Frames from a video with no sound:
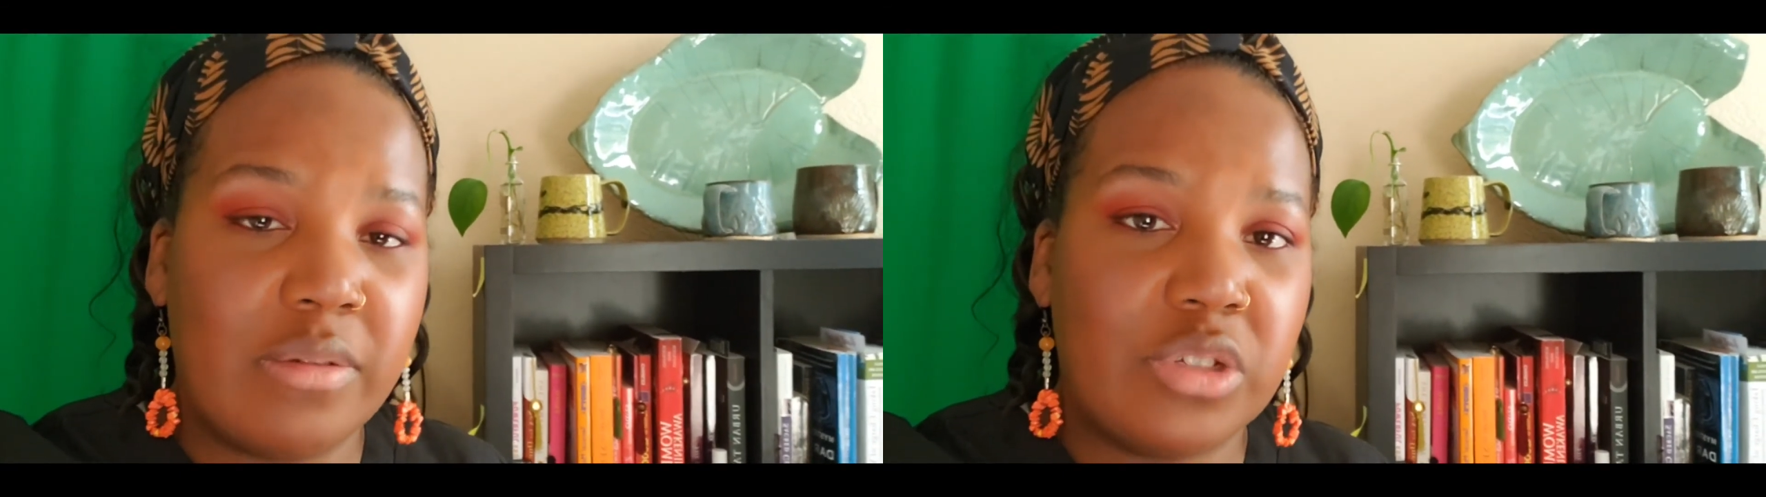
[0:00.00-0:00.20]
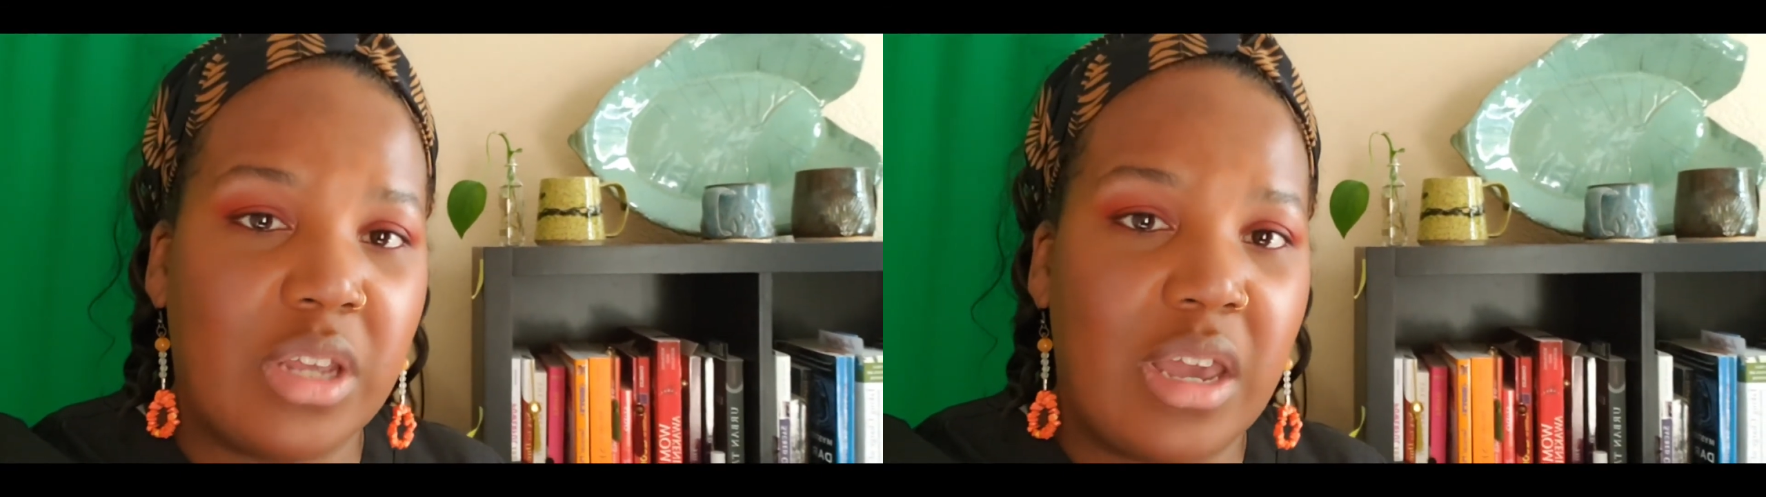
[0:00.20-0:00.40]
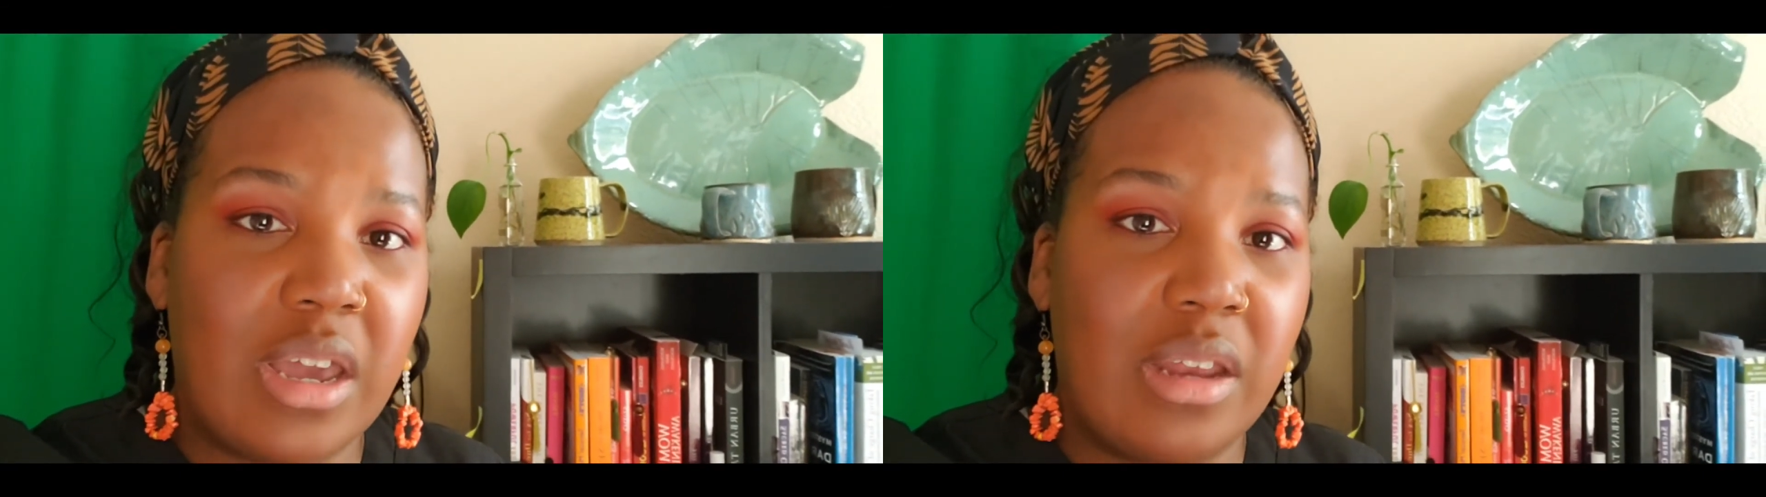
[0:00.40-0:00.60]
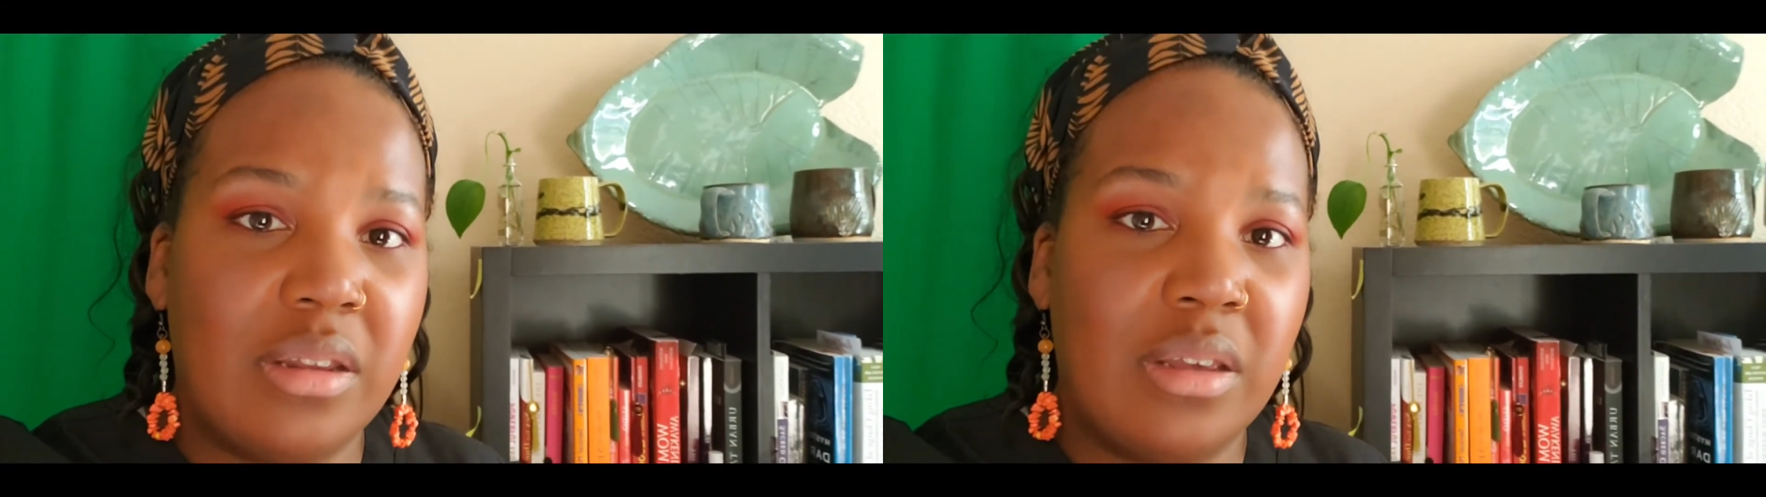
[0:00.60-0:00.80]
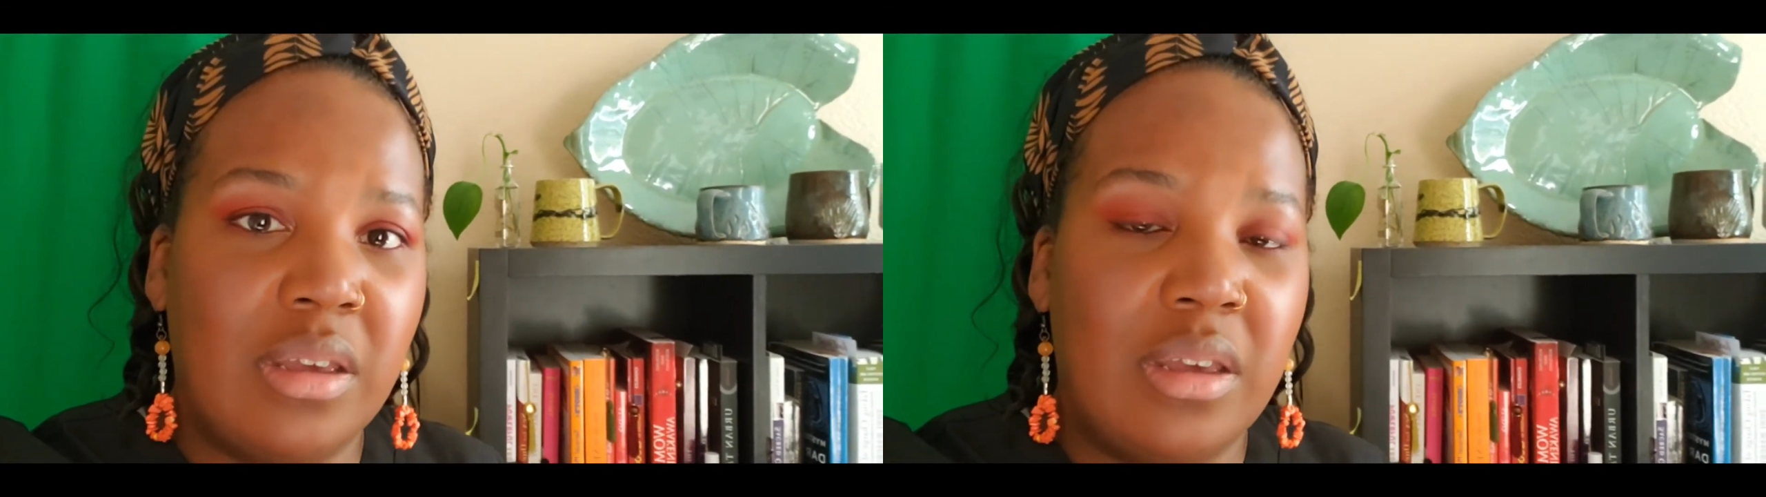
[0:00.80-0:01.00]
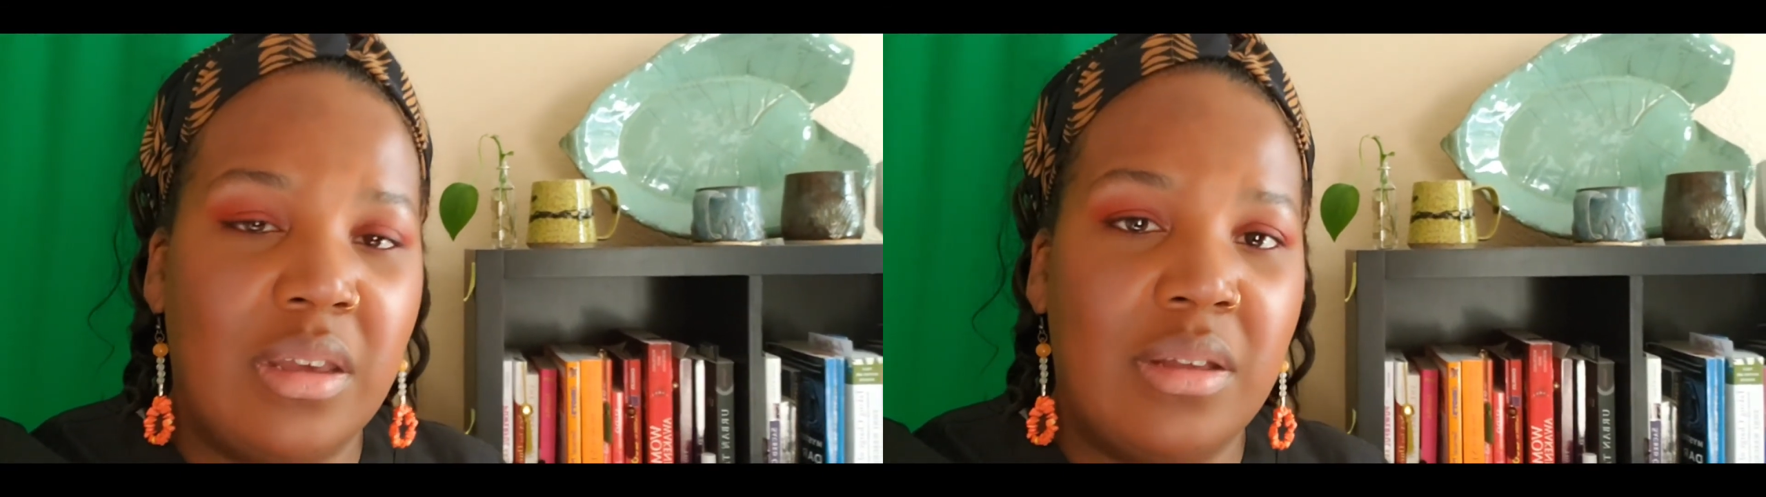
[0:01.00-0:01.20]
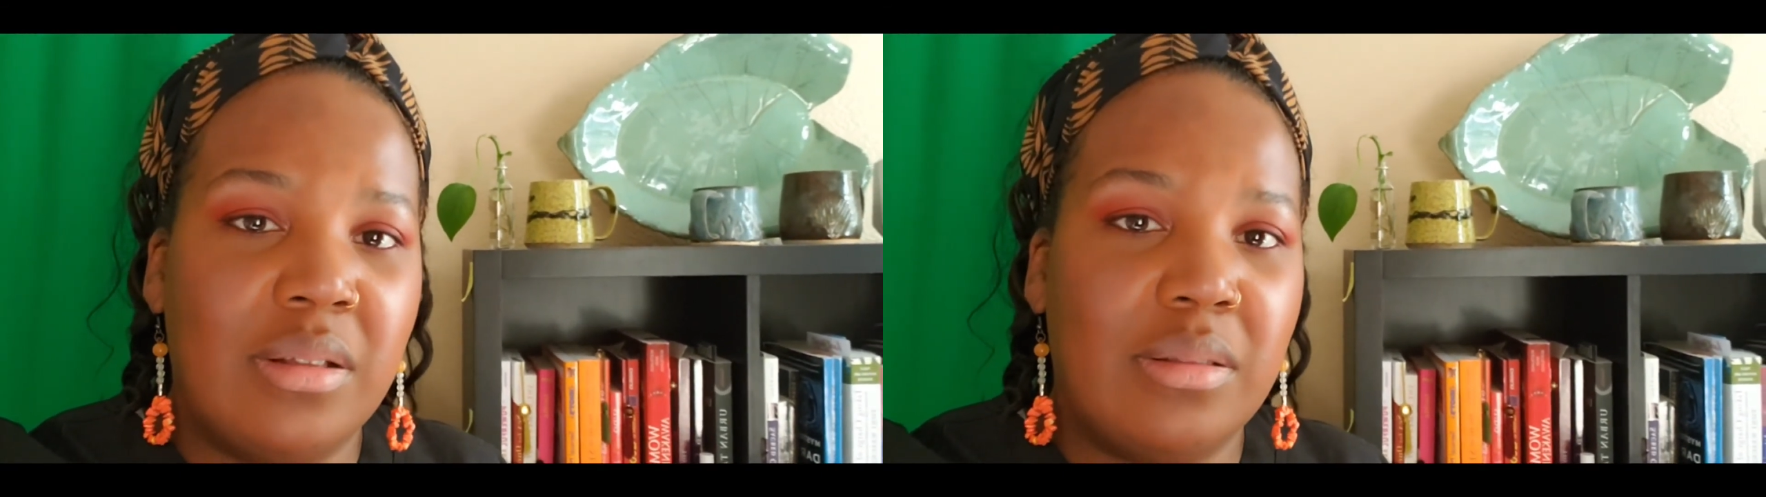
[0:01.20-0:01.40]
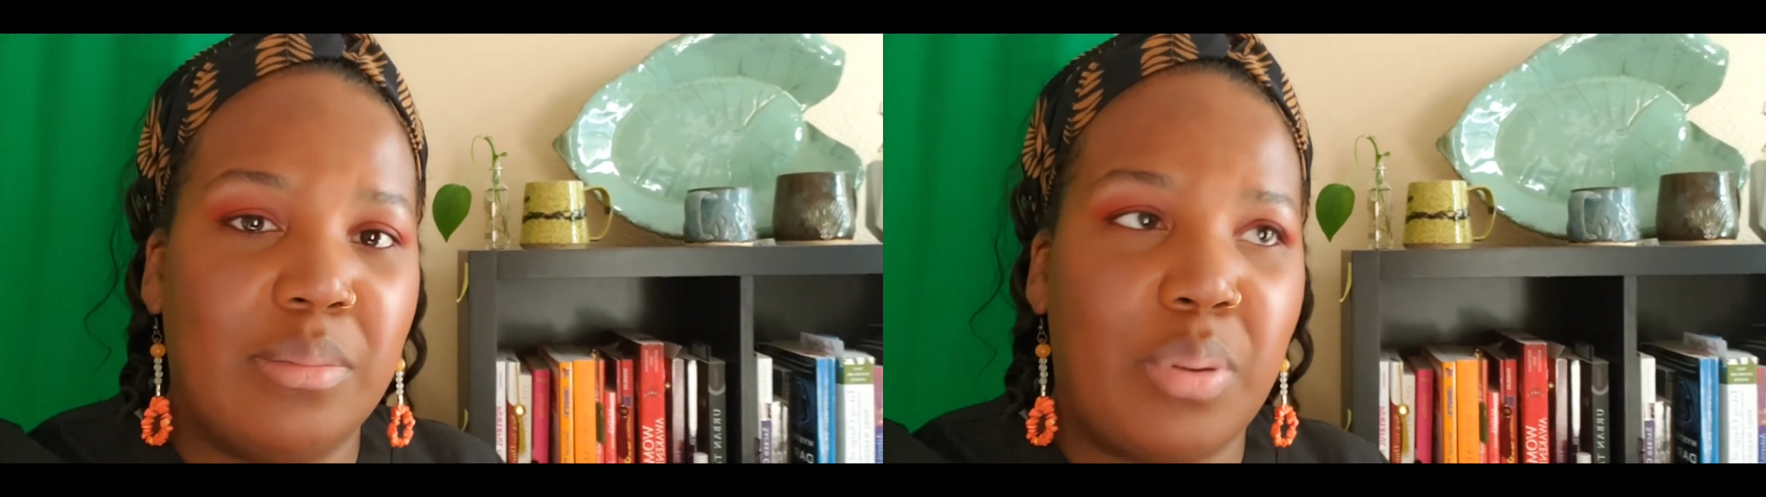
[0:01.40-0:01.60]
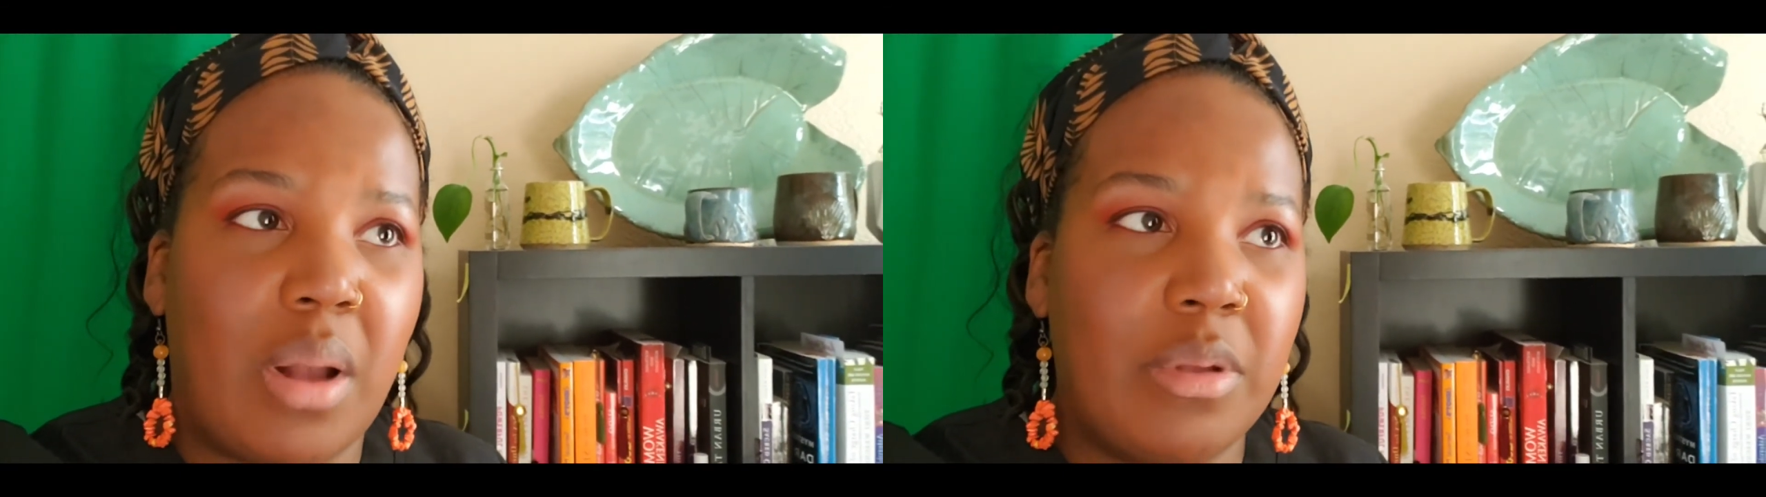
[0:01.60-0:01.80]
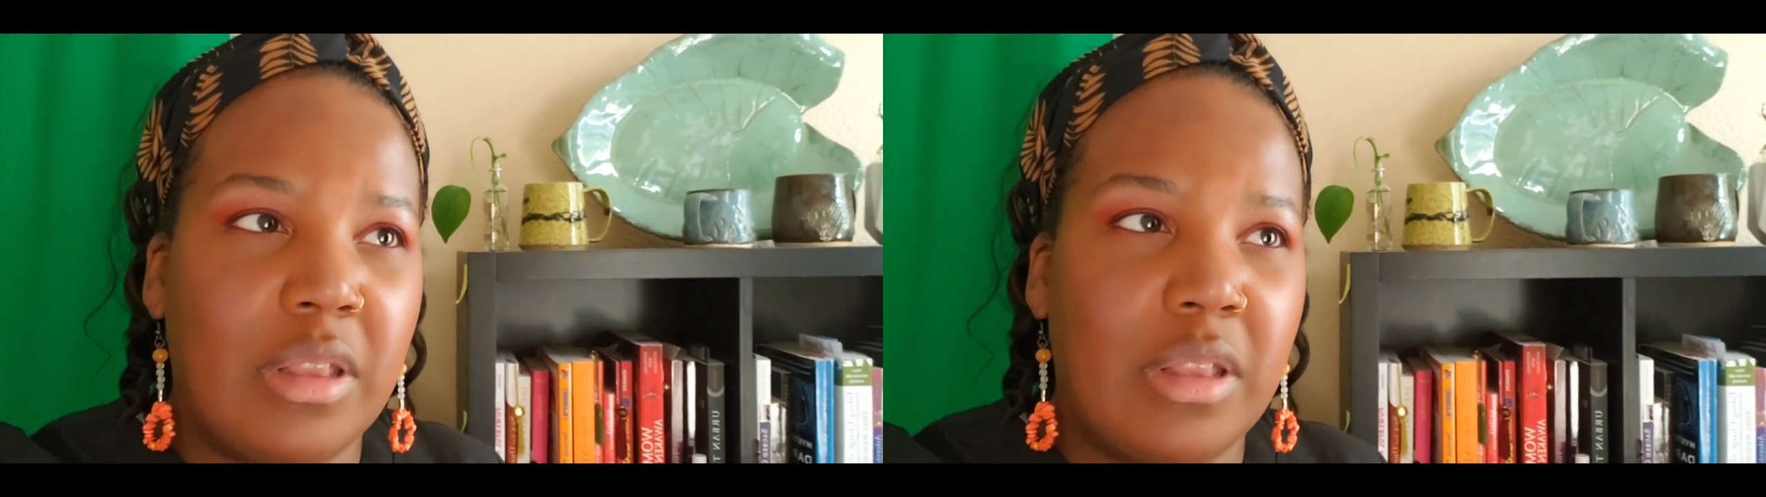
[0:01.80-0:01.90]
She had probably